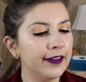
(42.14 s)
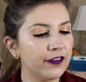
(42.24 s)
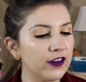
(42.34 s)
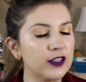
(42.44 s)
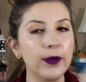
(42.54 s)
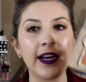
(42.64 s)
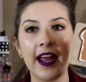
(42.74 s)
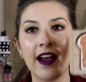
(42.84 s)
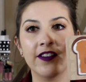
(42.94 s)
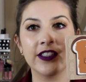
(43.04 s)
the first one I
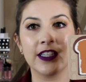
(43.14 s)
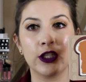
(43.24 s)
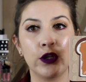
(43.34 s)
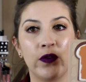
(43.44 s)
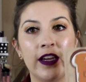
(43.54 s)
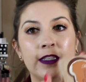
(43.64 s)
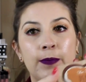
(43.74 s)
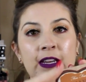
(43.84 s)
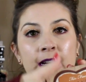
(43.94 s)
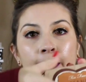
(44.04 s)
have is the Too
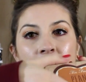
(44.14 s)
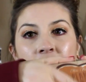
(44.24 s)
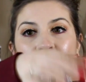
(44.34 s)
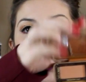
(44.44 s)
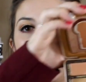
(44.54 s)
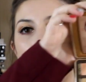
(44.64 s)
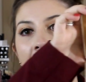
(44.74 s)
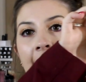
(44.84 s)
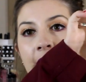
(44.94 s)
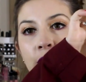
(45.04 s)
Faced Peanut Butter and Jelly
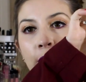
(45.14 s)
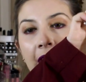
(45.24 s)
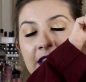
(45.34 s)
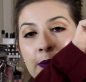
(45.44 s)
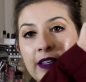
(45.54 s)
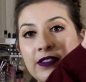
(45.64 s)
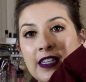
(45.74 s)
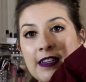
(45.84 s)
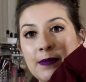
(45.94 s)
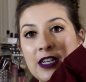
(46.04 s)
palette. You guys will have
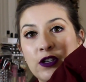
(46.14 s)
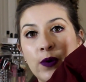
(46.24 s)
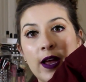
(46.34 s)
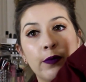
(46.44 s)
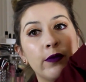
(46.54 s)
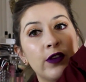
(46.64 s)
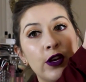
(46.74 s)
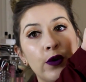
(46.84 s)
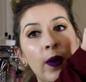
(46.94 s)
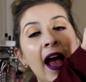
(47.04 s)
seen me do a
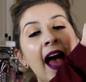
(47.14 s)
review.